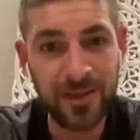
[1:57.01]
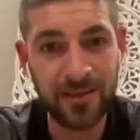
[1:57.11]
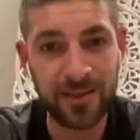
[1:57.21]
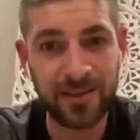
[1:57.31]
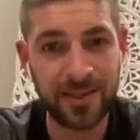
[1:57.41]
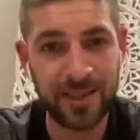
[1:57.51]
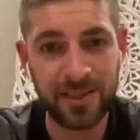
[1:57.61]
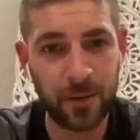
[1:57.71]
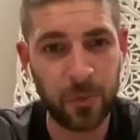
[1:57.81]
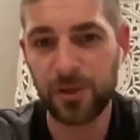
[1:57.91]
that
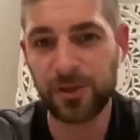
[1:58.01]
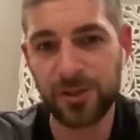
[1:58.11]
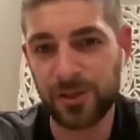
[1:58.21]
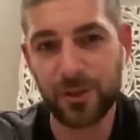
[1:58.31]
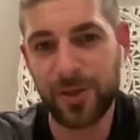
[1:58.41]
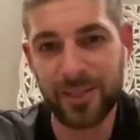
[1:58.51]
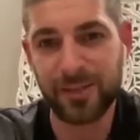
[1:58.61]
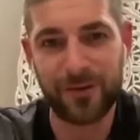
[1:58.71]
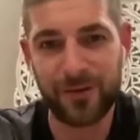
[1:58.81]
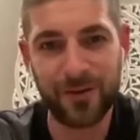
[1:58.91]
they weren't just doing
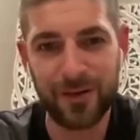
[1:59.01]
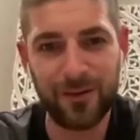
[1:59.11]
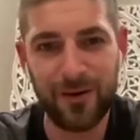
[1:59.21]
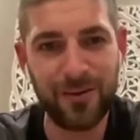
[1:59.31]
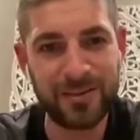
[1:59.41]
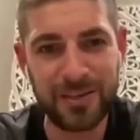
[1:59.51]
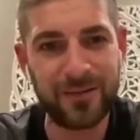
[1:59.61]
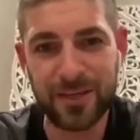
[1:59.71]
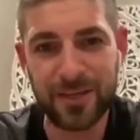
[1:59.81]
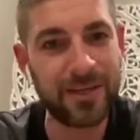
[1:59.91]
this for, you know, all the stuff
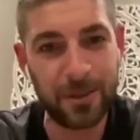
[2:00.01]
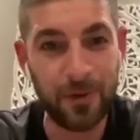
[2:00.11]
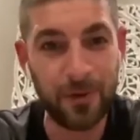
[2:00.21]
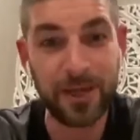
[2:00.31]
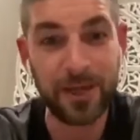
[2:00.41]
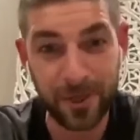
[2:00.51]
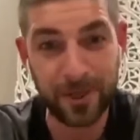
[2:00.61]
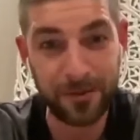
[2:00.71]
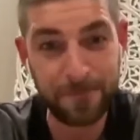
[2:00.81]
they could get while they were here.